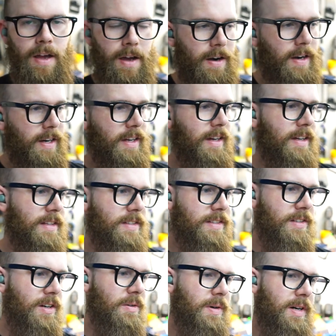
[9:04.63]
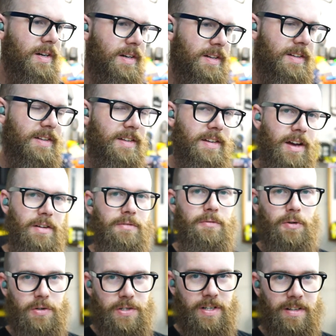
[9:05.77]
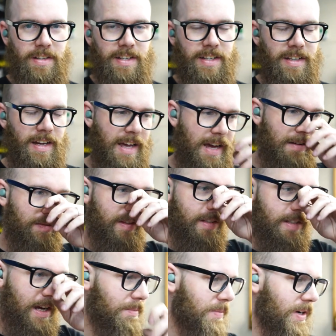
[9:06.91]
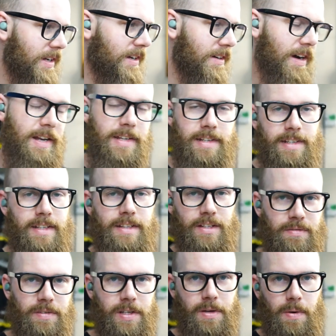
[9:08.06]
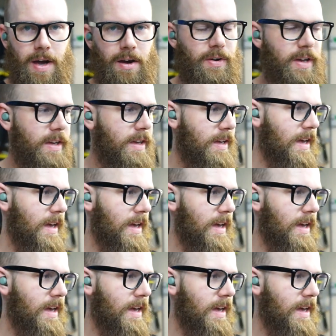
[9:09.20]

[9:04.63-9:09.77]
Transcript: All right guys, so unfortunately I have to stop right here. I need to get this video out.